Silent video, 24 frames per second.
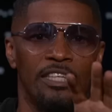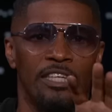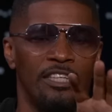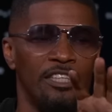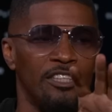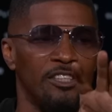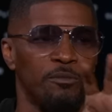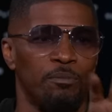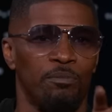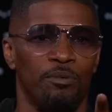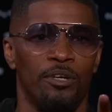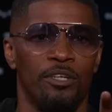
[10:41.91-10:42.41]
yeah. and
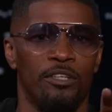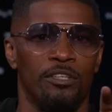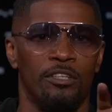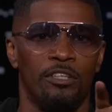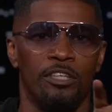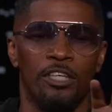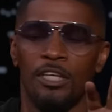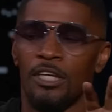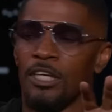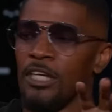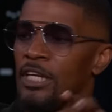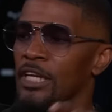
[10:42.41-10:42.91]
his brother.
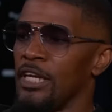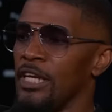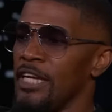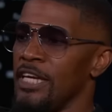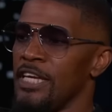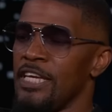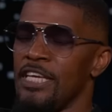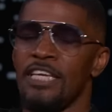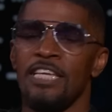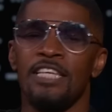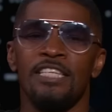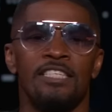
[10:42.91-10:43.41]

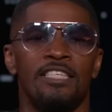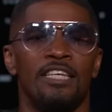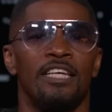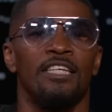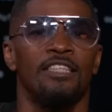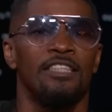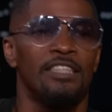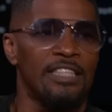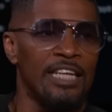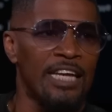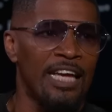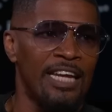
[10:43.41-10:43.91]
He
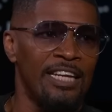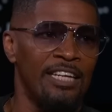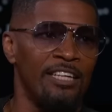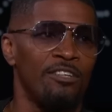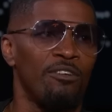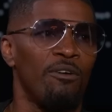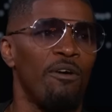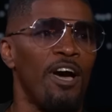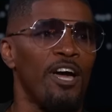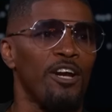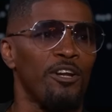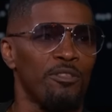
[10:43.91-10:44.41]
says that I didn't
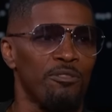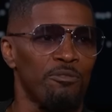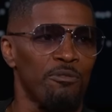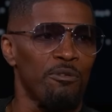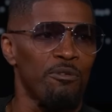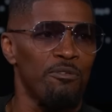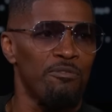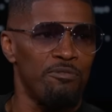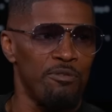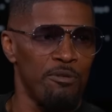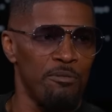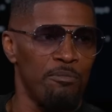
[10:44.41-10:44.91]
know how to throw
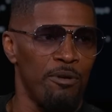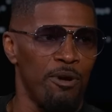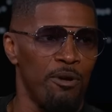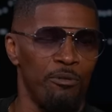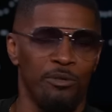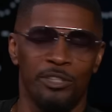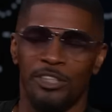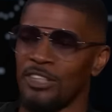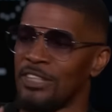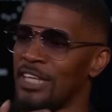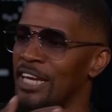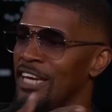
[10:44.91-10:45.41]
a football.
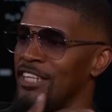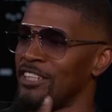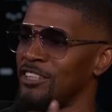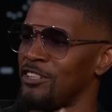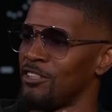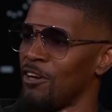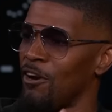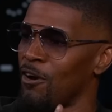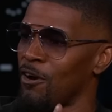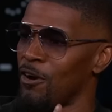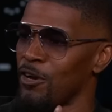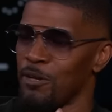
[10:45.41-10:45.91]
We just had
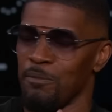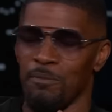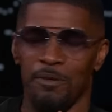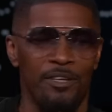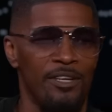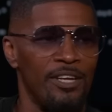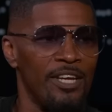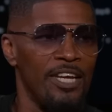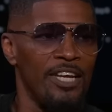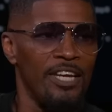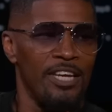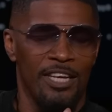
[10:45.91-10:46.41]
this
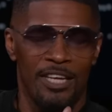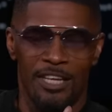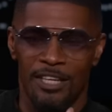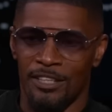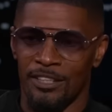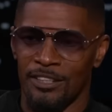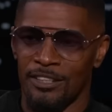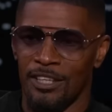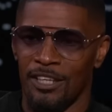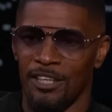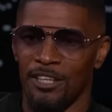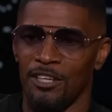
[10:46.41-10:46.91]
argument in
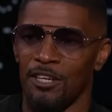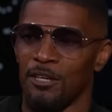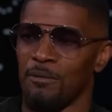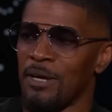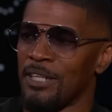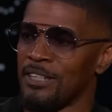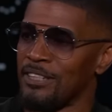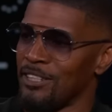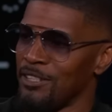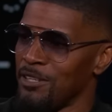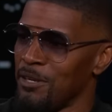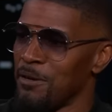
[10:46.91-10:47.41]
this club.
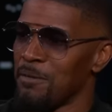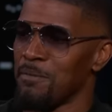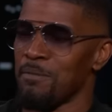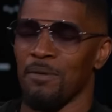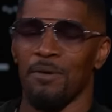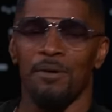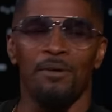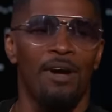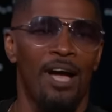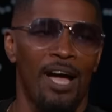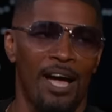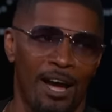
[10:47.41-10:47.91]
I said, yo,
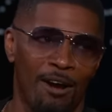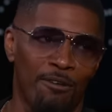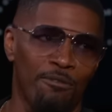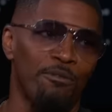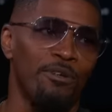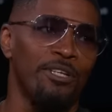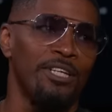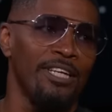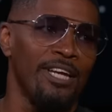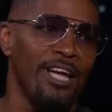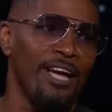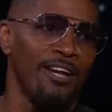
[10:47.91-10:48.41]
bro, I
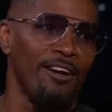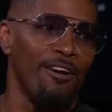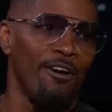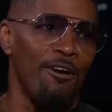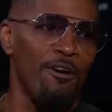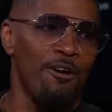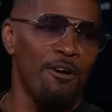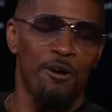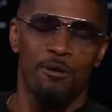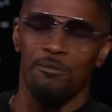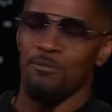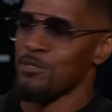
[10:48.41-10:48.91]
really got an
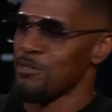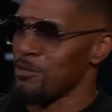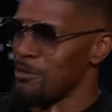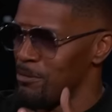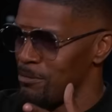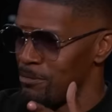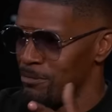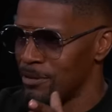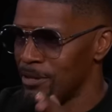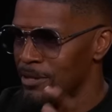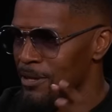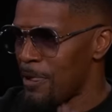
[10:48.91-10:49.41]
arm,
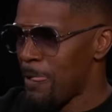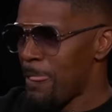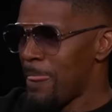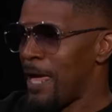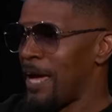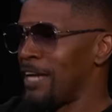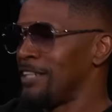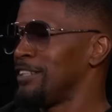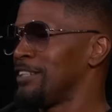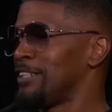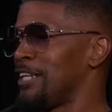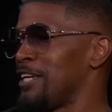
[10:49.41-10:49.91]
so
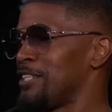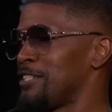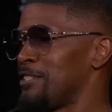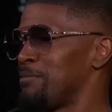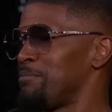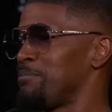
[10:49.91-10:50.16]
I just had